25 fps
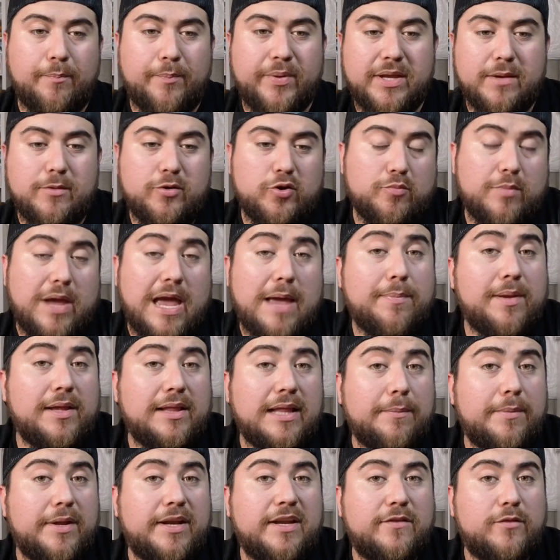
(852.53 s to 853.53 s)
You may be
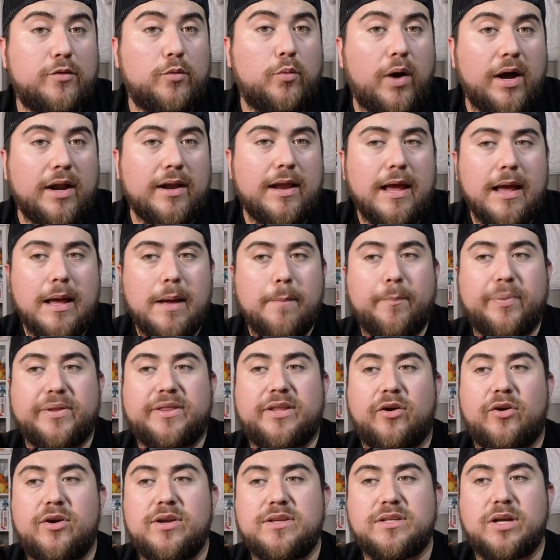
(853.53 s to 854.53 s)
limited to one, but there
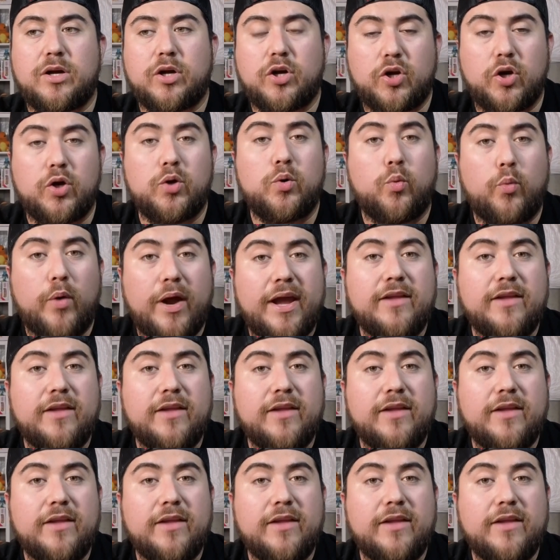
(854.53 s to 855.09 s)
is a good way